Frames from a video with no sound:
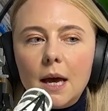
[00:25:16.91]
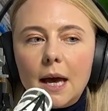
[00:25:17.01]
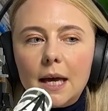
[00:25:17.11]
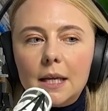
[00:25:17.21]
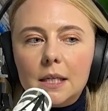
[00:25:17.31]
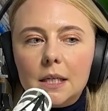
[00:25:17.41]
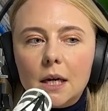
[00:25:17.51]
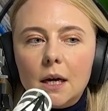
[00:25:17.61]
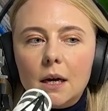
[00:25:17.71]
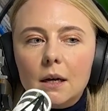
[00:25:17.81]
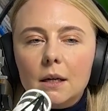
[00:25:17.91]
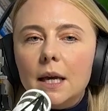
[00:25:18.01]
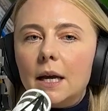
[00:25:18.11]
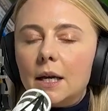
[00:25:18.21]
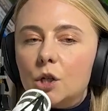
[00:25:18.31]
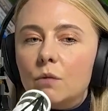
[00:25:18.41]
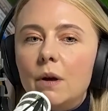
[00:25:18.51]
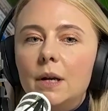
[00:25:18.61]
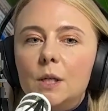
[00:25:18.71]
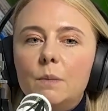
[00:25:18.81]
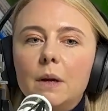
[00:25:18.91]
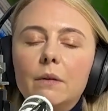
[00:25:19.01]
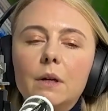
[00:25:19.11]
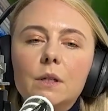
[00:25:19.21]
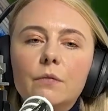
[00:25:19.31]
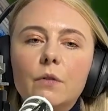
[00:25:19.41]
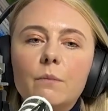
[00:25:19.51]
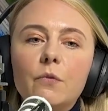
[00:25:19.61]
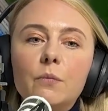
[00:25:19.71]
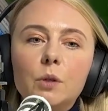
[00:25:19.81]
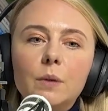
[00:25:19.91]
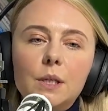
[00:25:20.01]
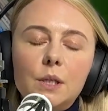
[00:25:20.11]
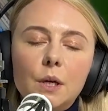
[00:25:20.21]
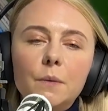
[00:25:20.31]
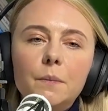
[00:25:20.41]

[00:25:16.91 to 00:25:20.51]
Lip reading: and I guess your own experience from doing so?